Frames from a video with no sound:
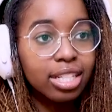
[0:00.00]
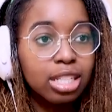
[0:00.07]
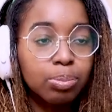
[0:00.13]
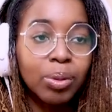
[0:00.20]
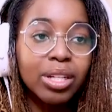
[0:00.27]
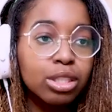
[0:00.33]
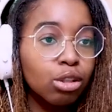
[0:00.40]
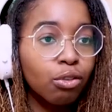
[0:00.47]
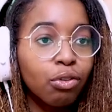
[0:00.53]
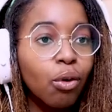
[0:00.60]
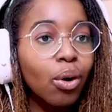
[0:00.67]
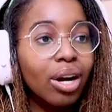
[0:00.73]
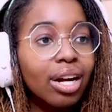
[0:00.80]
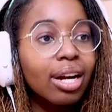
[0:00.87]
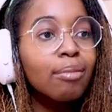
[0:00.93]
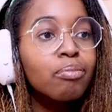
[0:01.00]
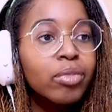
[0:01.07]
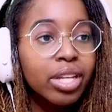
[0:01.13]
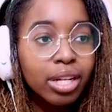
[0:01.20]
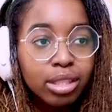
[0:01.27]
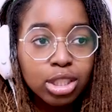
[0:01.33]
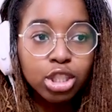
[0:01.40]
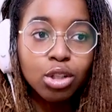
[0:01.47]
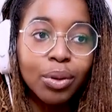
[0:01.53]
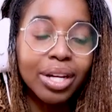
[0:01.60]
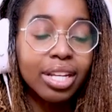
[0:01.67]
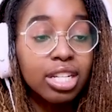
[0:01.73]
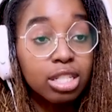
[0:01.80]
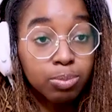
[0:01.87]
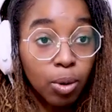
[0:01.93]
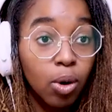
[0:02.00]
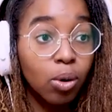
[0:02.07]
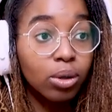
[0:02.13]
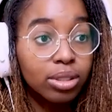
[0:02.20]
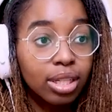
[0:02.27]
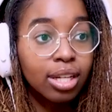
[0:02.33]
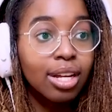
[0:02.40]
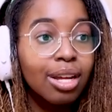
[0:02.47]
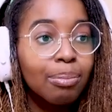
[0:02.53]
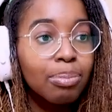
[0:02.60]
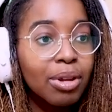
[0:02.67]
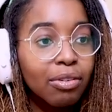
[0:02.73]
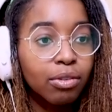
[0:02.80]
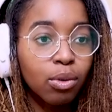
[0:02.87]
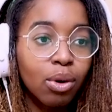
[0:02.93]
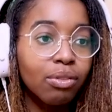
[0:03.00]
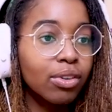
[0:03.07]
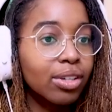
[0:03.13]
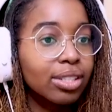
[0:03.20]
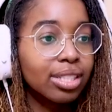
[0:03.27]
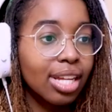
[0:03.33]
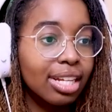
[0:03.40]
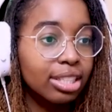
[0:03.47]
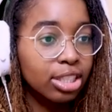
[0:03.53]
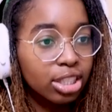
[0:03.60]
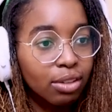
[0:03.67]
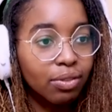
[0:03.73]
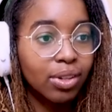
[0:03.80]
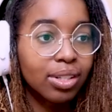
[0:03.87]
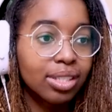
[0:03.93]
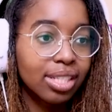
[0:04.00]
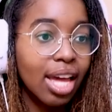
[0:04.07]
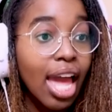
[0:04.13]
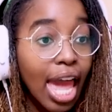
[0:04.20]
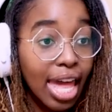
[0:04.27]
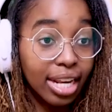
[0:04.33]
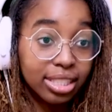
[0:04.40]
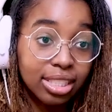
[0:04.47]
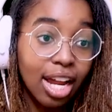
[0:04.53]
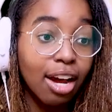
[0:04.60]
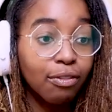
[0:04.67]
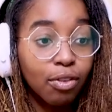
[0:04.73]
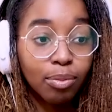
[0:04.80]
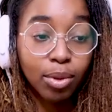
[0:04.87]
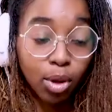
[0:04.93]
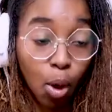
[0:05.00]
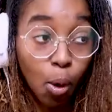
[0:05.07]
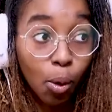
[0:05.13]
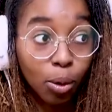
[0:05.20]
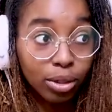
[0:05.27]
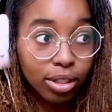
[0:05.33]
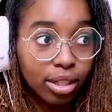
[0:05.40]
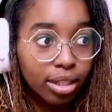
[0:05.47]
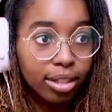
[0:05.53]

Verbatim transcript: to split into four. He'll do it, he's bold. Jeff quivers and shivers, and it's not from the cold.